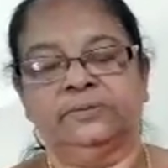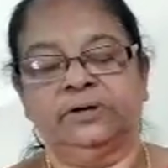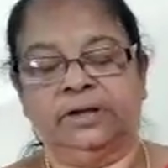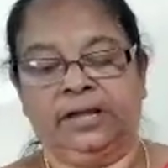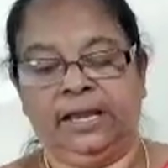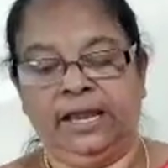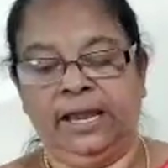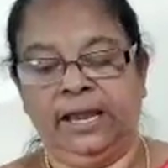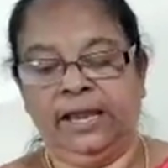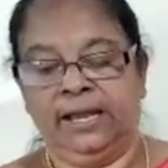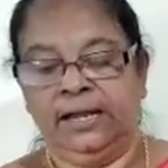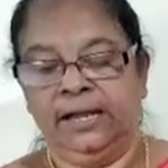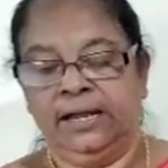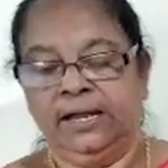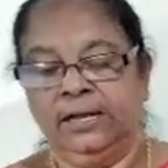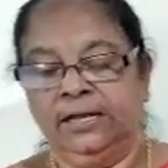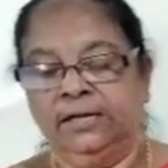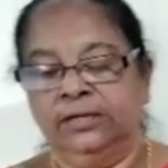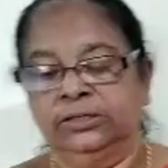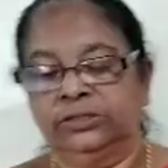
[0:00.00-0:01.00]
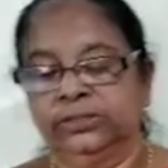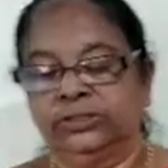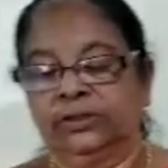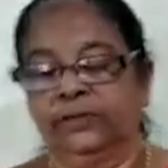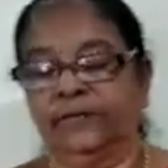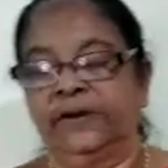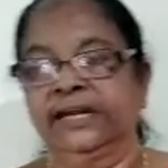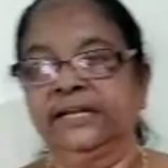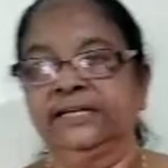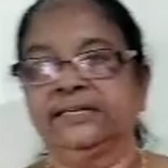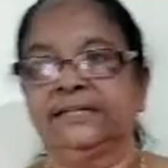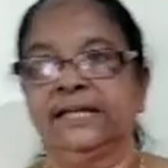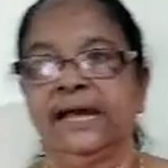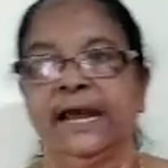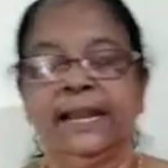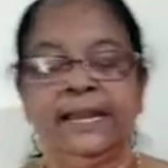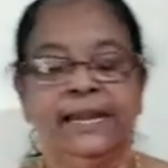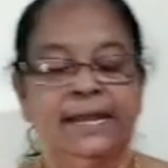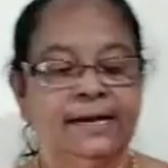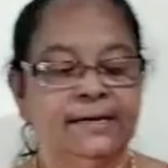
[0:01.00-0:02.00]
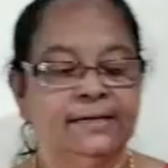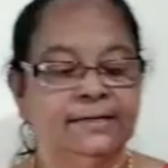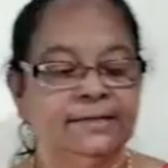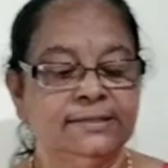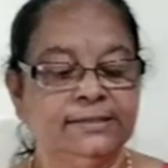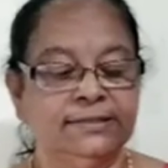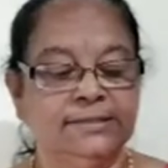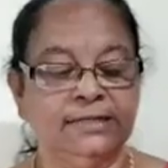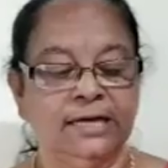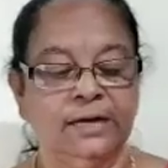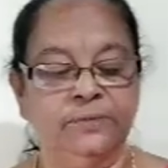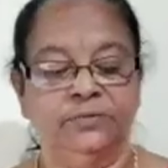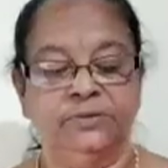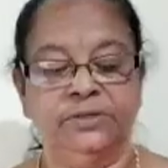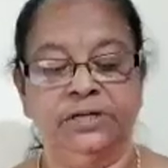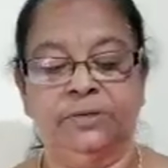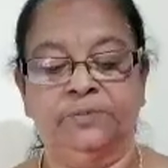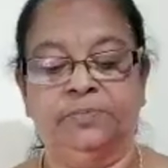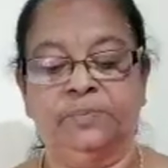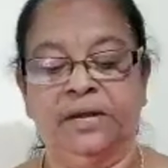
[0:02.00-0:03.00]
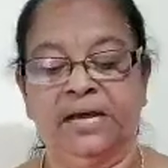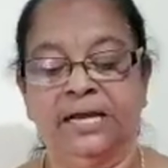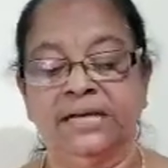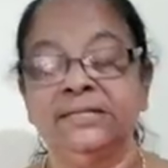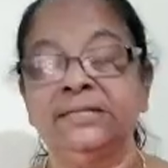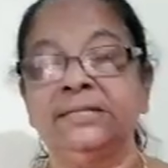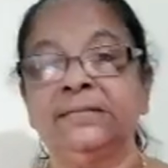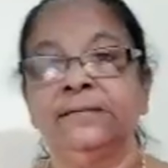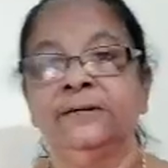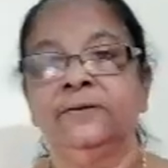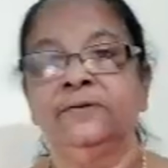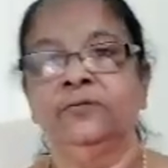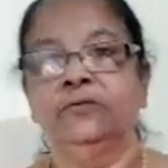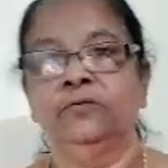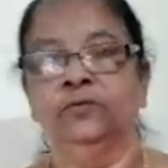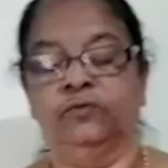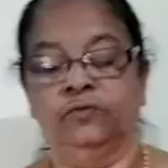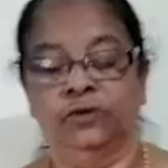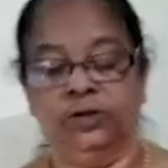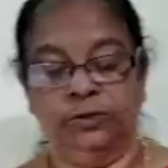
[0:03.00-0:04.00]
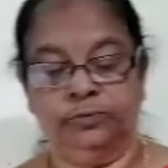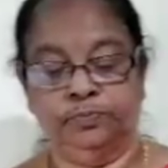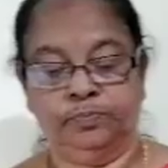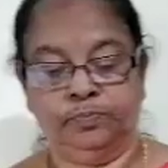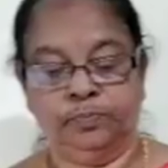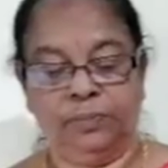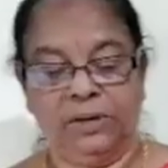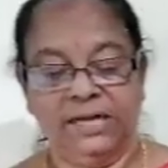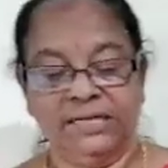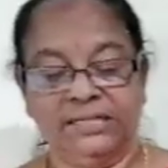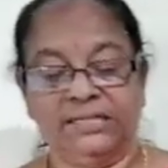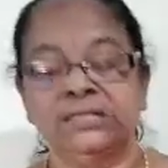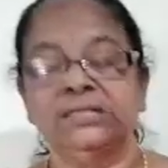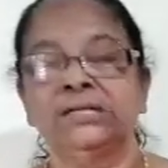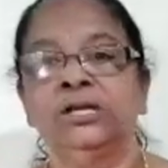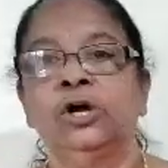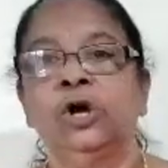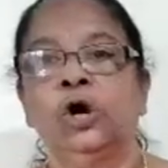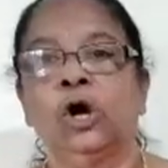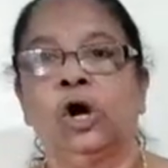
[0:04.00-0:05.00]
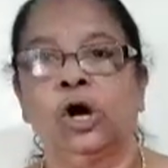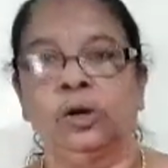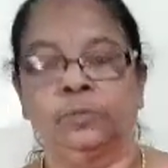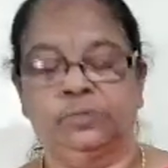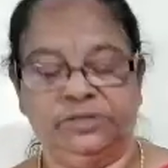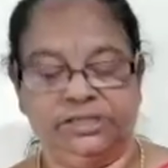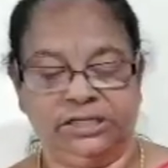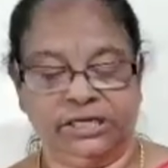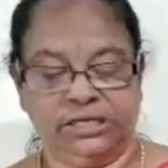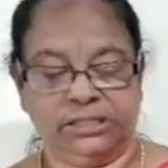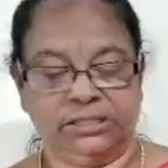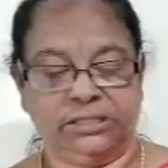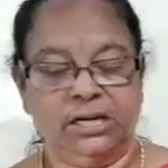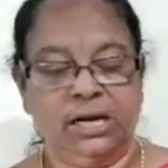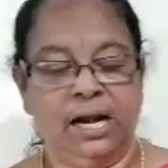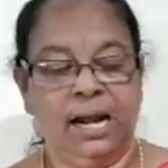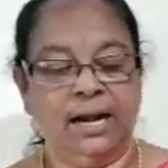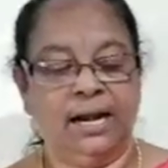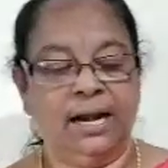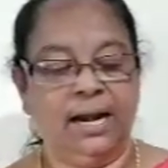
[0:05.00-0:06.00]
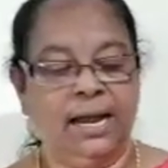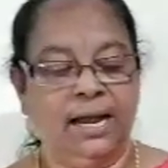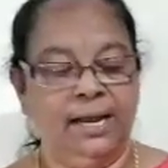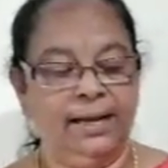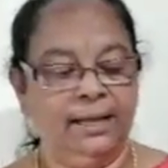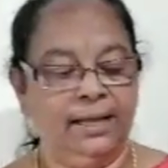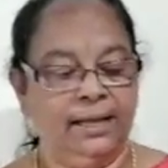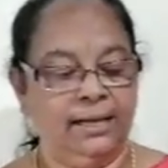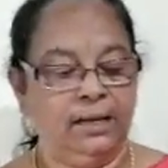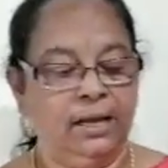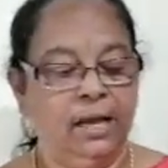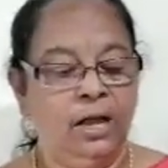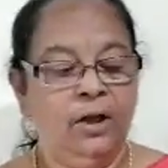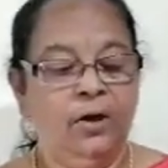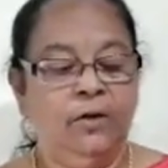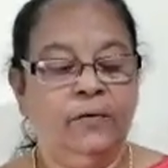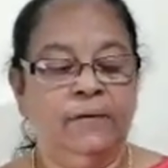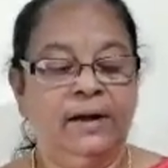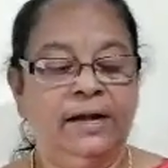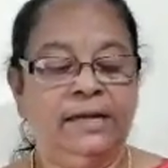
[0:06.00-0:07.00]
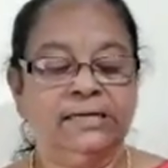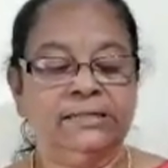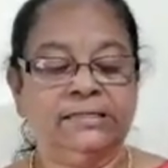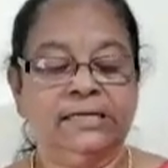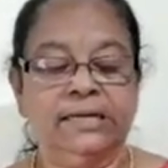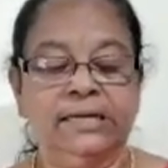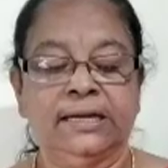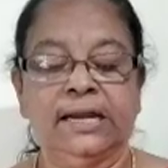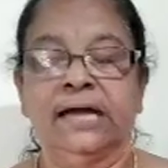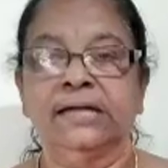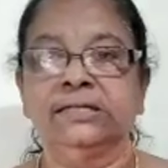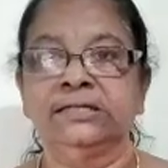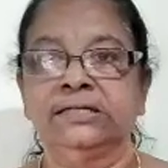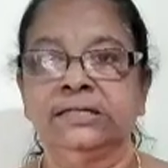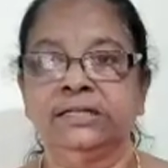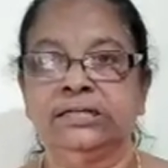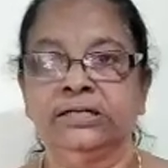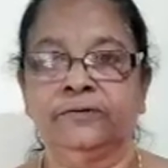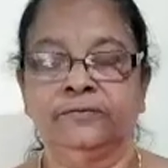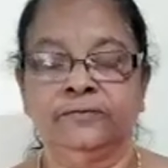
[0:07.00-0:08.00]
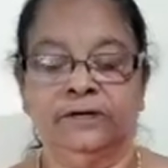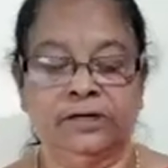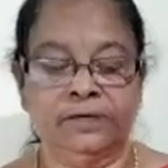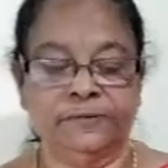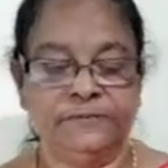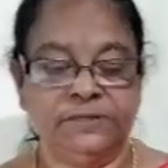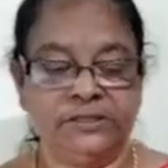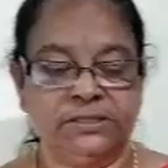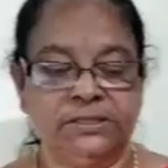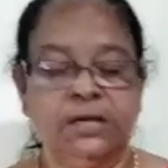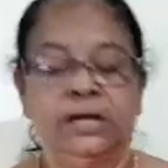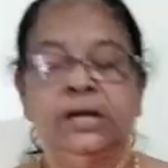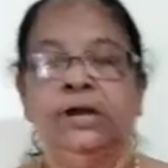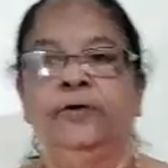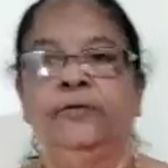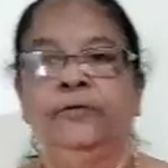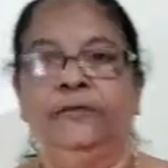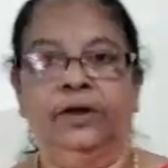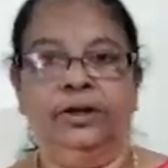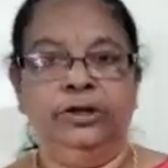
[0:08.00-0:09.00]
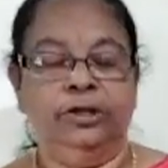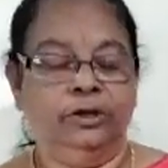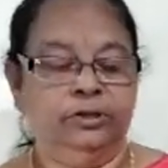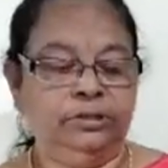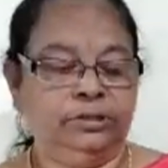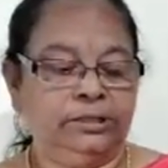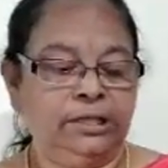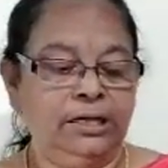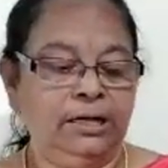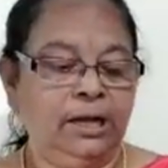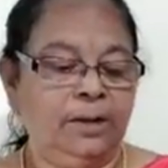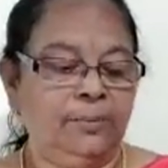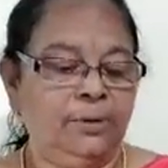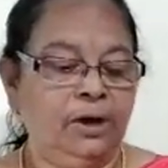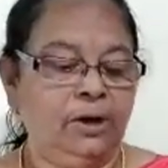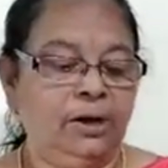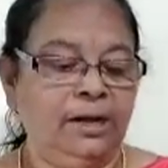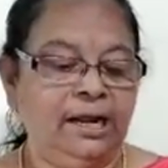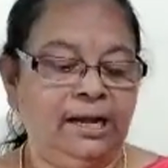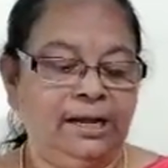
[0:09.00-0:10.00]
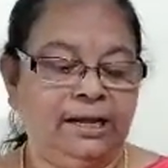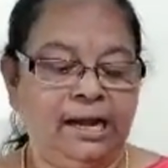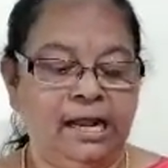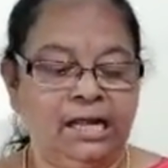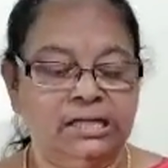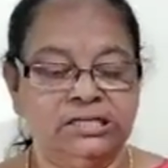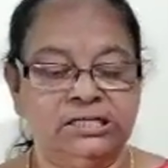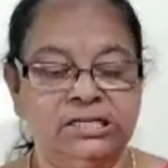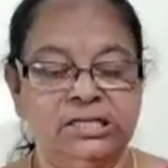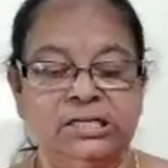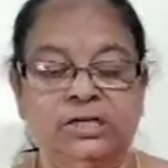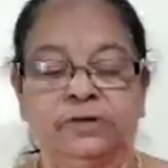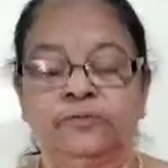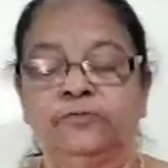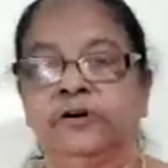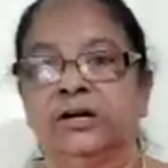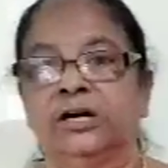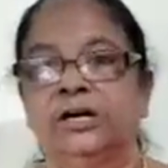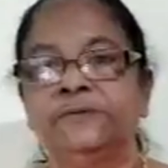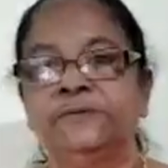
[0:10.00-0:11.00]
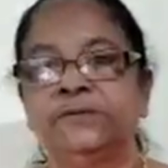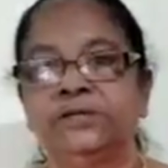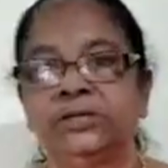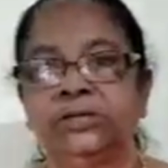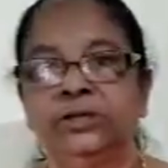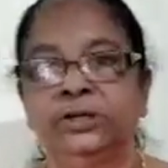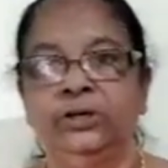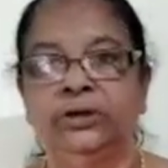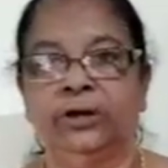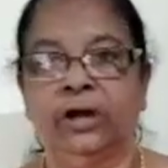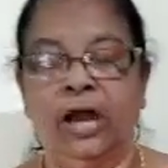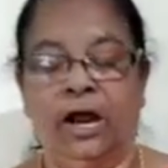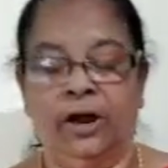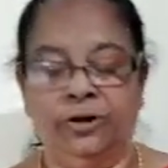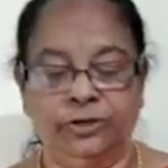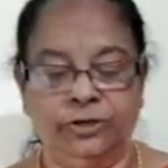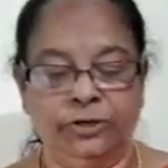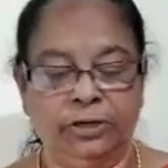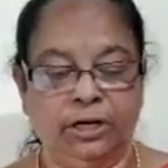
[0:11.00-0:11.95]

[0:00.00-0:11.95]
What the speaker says: Okay, so what is that? Subject plus verb plus object. Underline that. What is a transitive verbs? When you think about a transitive verbs, you have to